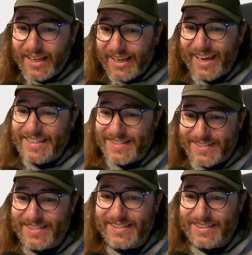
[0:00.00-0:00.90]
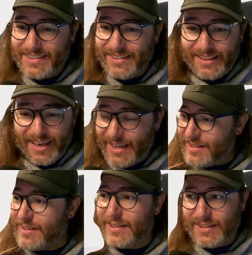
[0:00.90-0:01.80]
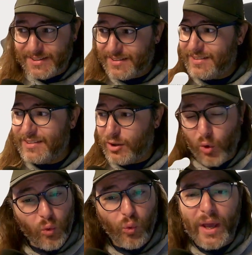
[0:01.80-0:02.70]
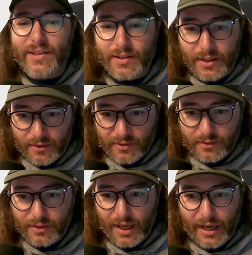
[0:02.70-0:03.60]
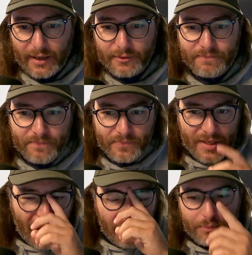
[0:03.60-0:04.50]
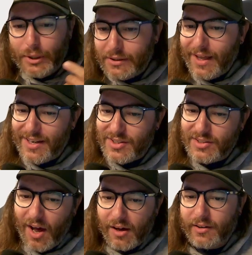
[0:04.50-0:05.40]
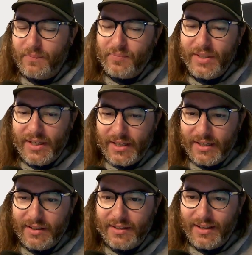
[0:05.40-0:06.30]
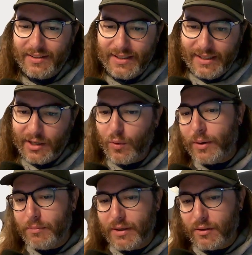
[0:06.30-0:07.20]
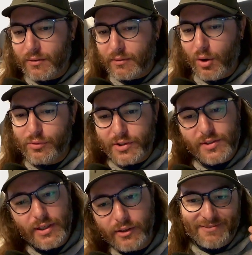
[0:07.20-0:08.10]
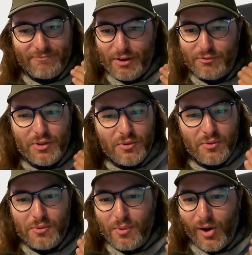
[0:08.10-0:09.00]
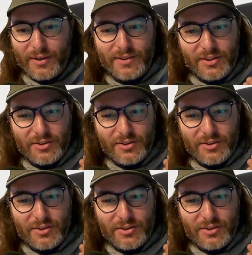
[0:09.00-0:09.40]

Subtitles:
It's crazy. Like, I don't put a lot of stock in the equipment over skill. If you want to